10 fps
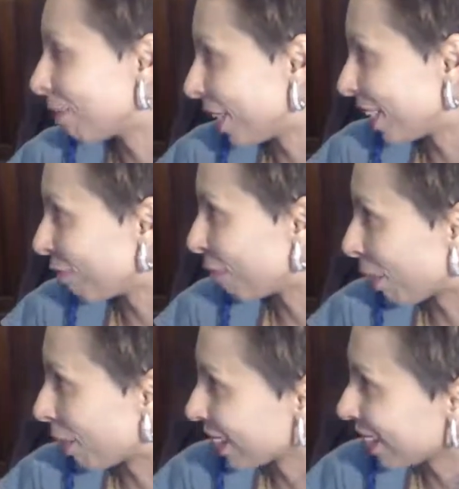be by
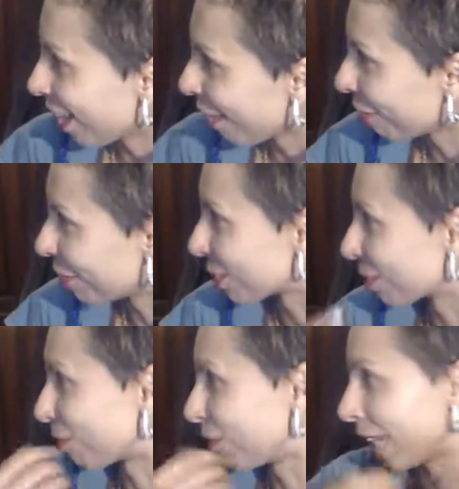myself and sort
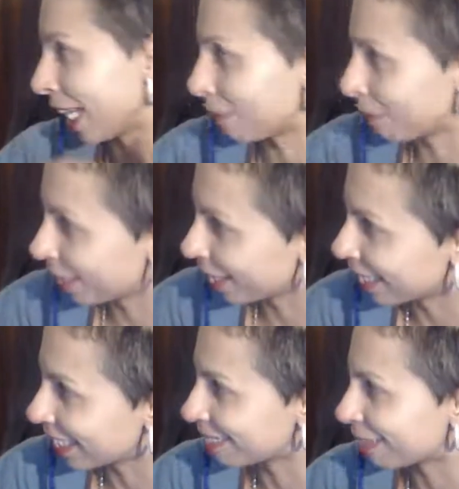of look inward,
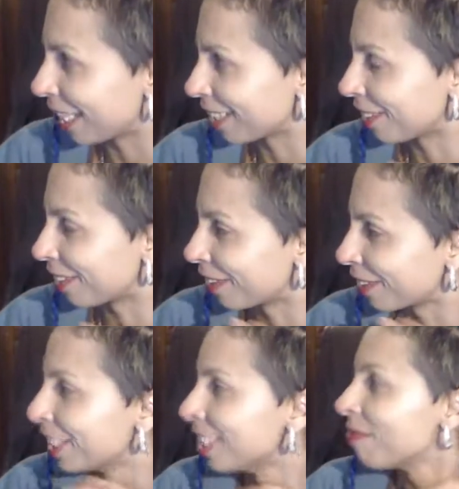and like,
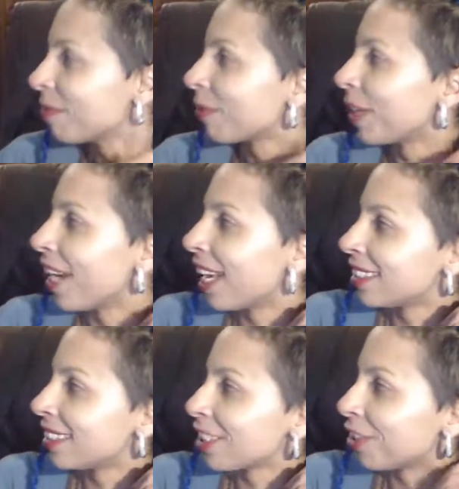
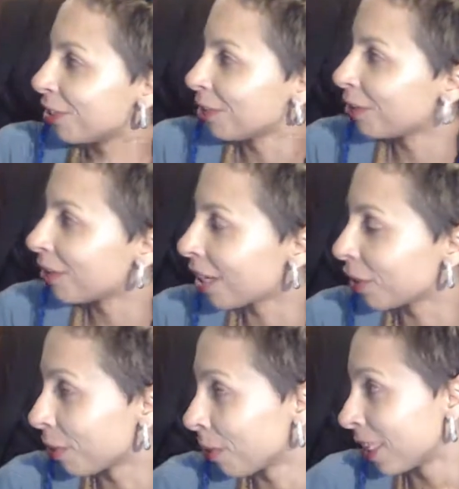whereas
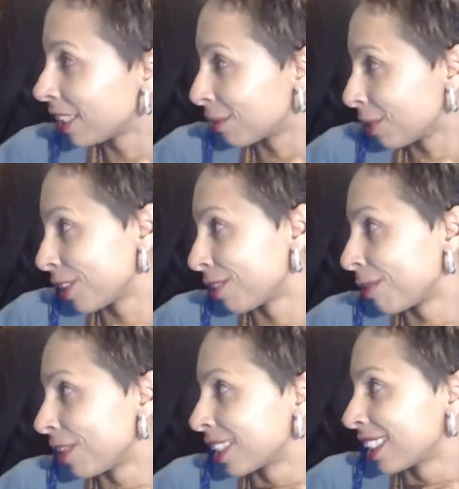your intuition
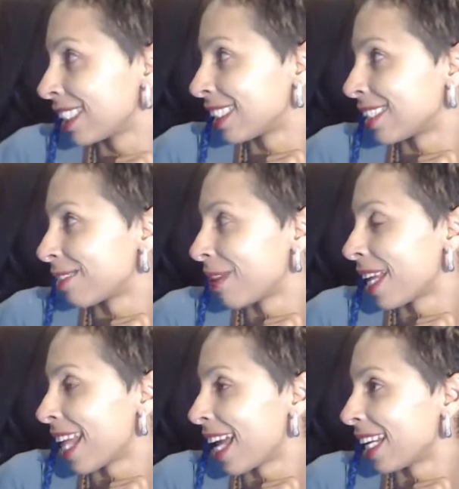works in such a way
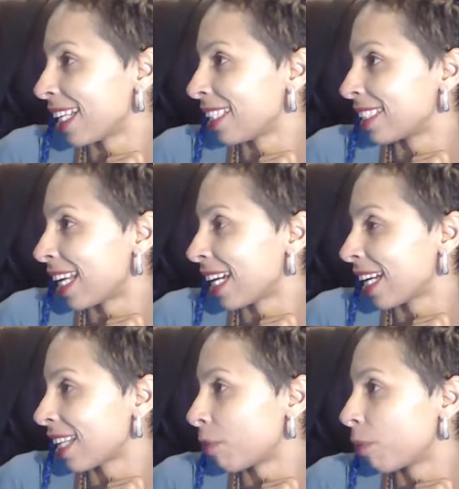that it's
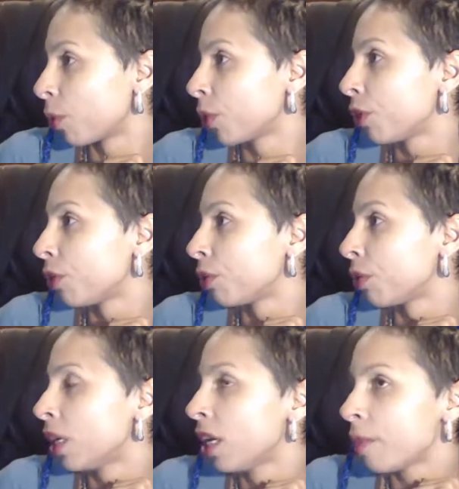like the more you
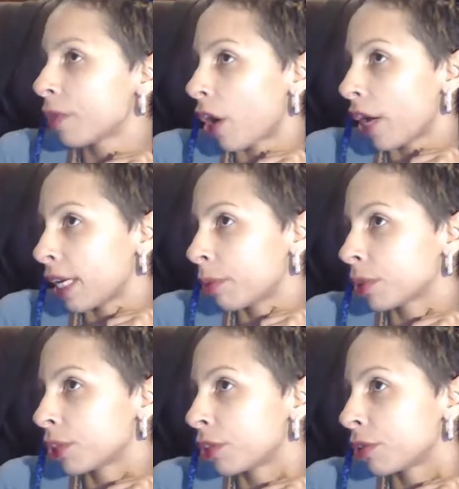are
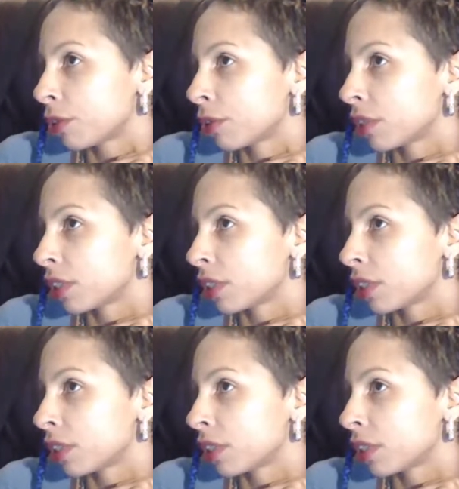able to